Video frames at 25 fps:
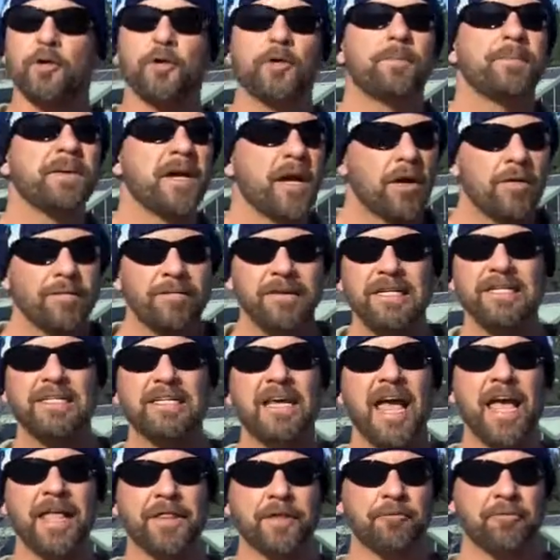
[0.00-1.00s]
your pelvis
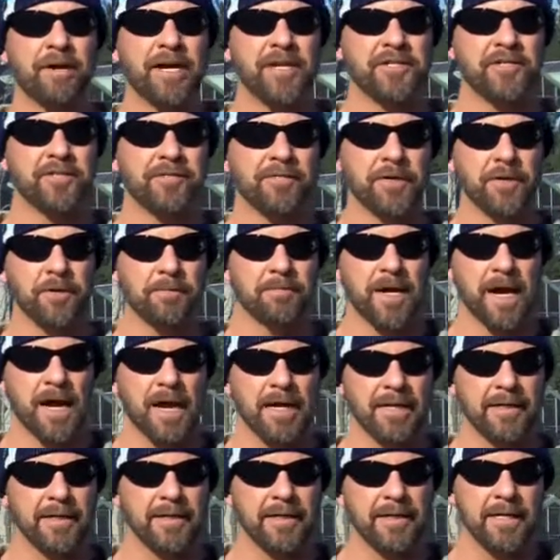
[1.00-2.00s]
and the rest of your
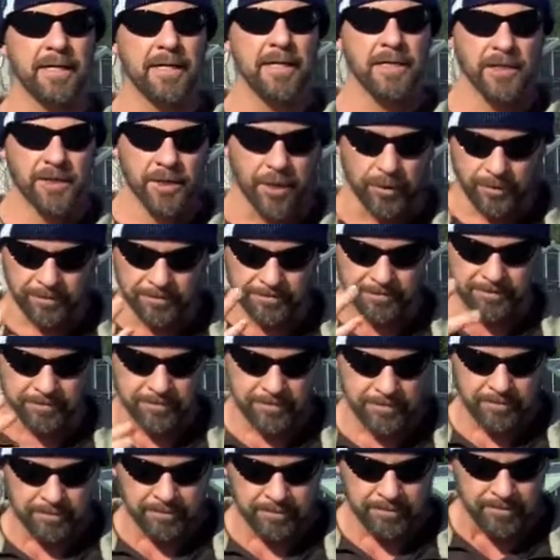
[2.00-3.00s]
body. So,
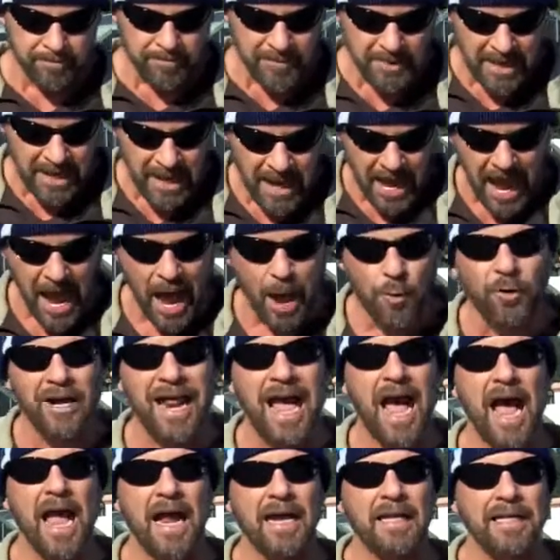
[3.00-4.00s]
I would
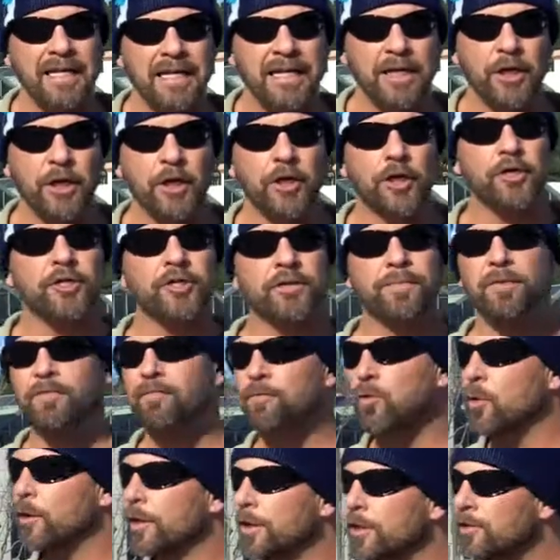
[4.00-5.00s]
highly encourage you
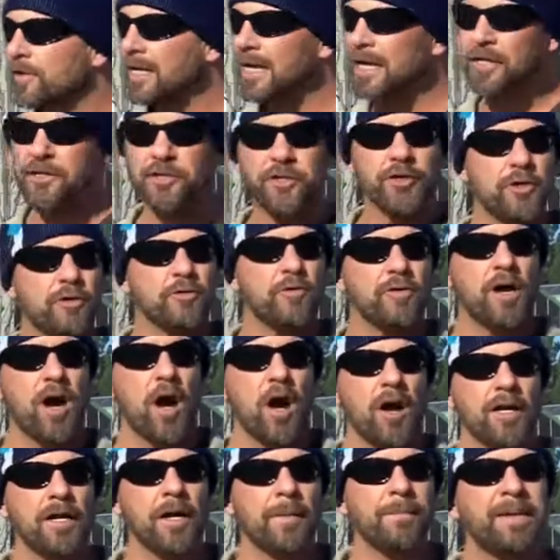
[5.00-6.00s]
before you get too
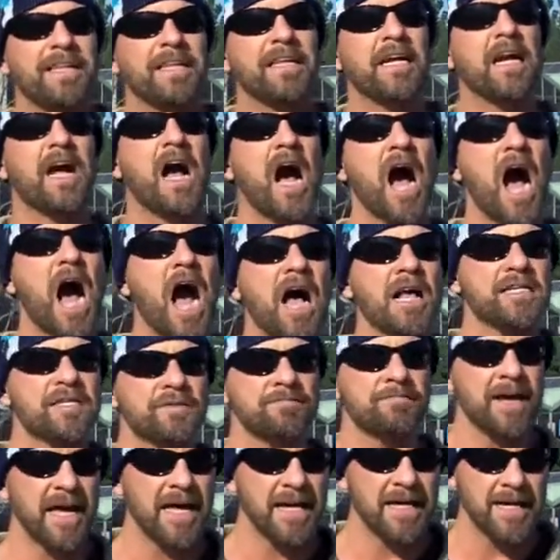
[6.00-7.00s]
caught up in the
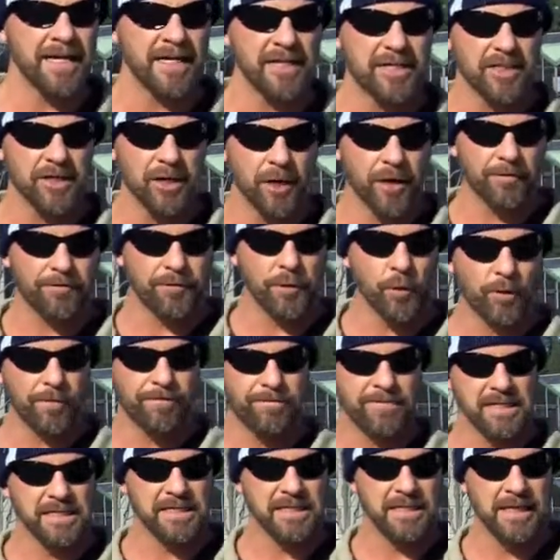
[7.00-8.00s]
cosmetics of your
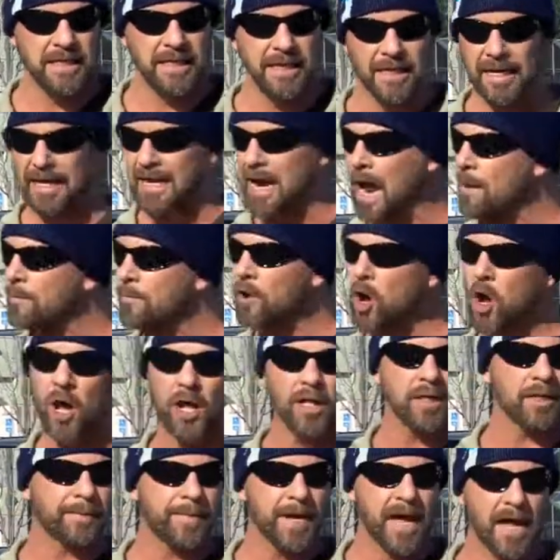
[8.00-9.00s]
physique, and I'm
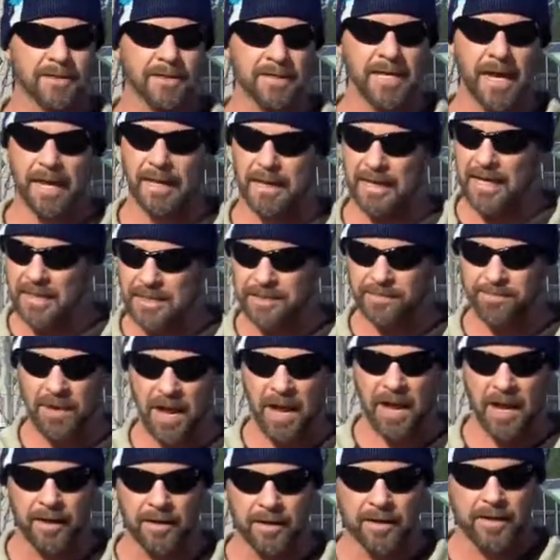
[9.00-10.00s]
all about that. That's
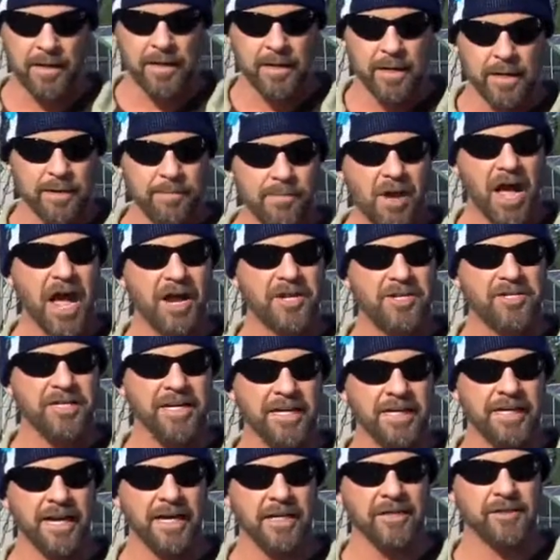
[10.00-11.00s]
my passion
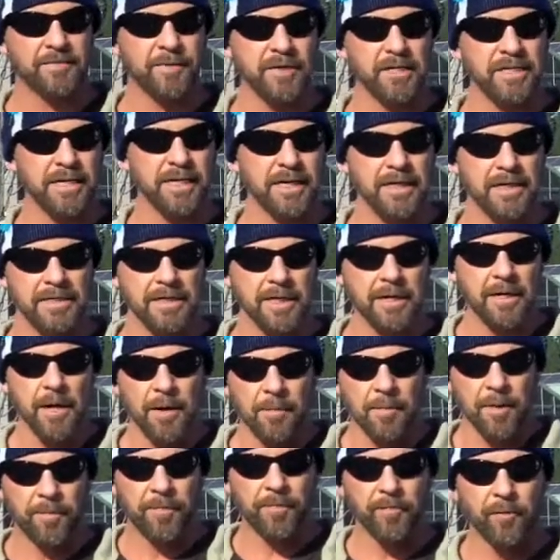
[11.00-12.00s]
and expertise.
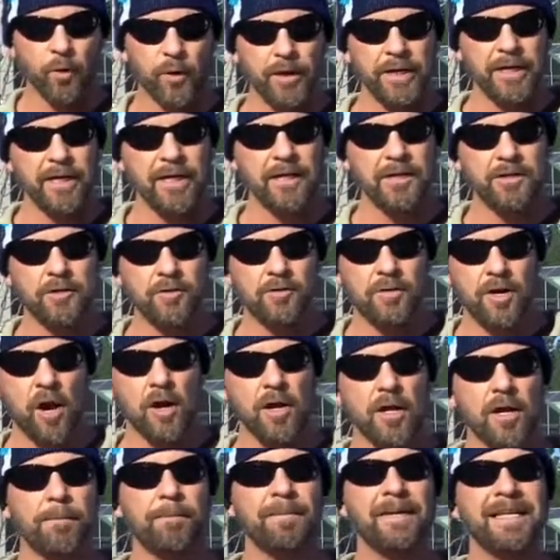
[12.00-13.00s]
But before you get too
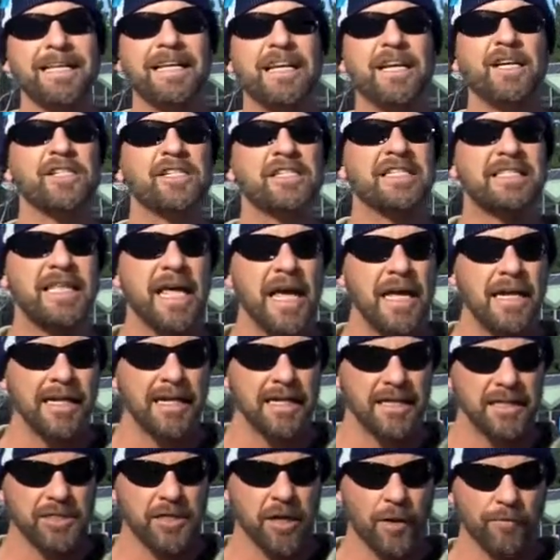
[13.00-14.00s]
caught up in the
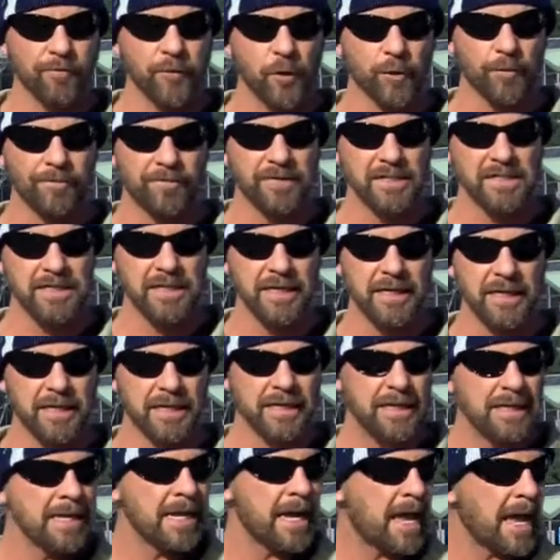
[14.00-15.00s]
aesthetics of your physique
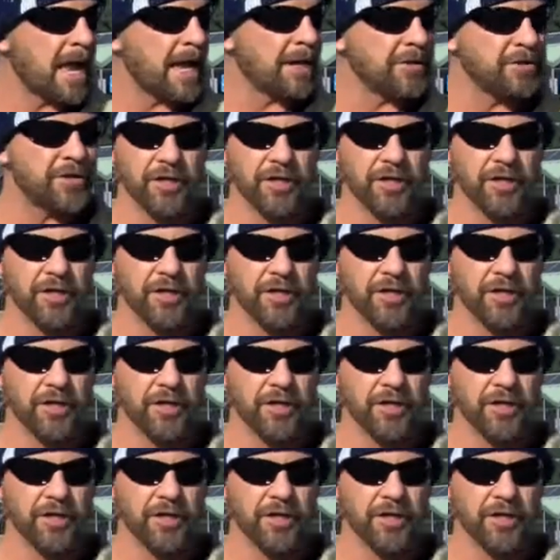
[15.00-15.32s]
and